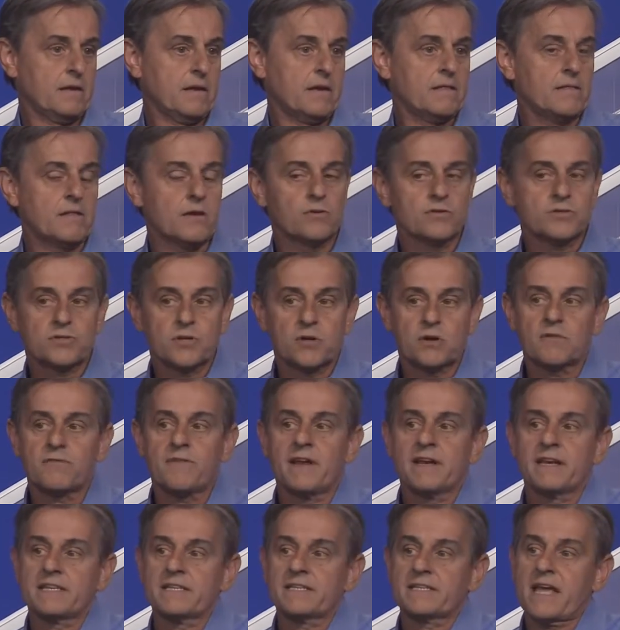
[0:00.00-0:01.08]
And those nerve
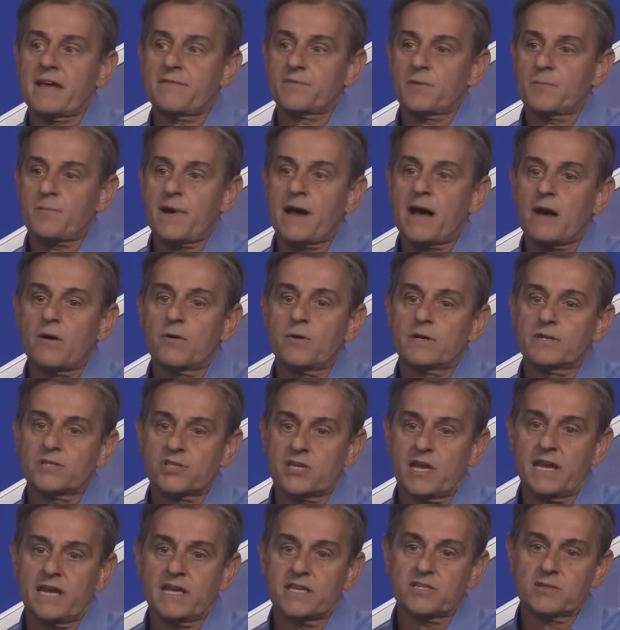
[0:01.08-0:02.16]
endings have the power to
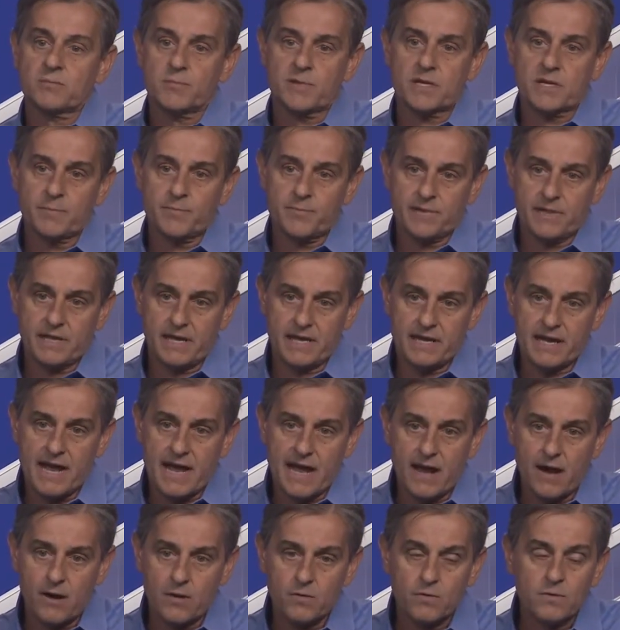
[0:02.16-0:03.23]
change and manipulate
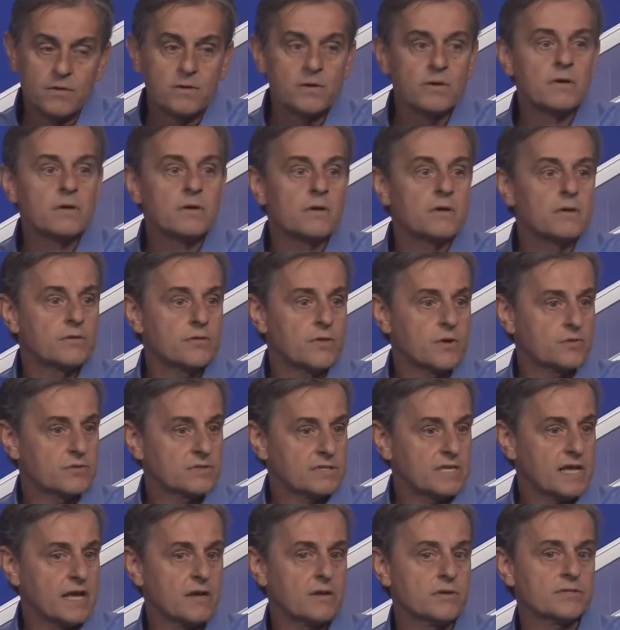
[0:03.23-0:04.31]
how those
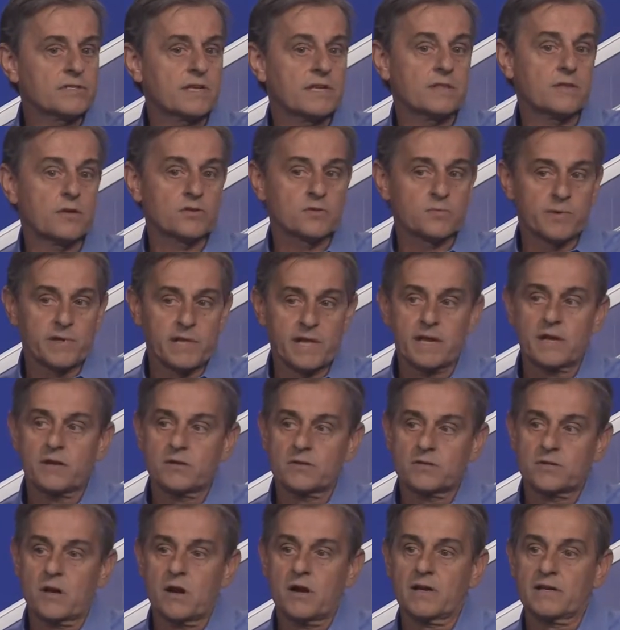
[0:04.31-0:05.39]
cells and those molecular
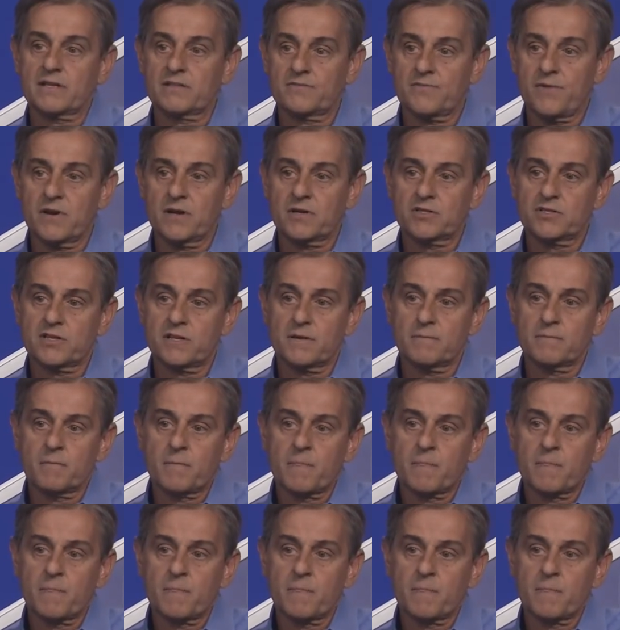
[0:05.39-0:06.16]
targets function.